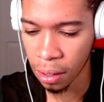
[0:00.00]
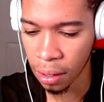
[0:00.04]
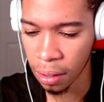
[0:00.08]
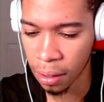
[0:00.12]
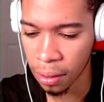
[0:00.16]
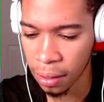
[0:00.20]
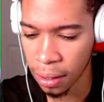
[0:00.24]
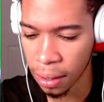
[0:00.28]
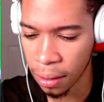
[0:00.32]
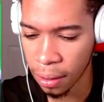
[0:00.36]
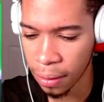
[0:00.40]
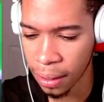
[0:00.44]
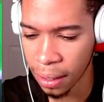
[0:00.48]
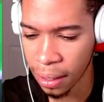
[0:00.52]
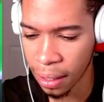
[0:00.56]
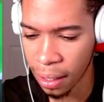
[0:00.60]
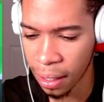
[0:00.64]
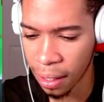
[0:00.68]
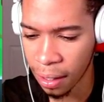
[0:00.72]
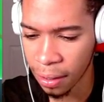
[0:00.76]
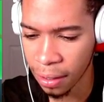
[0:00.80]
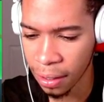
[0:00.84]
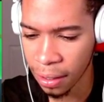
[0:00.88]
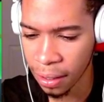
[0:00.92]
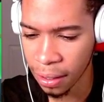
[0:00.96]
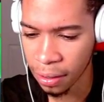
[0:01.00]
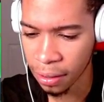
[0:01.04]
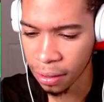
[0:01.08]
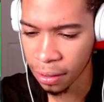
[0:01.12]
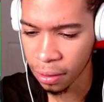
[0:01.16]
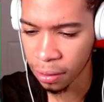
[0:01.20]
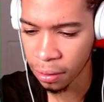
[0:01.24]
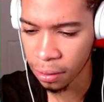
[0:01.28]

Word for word: Larry and Larry.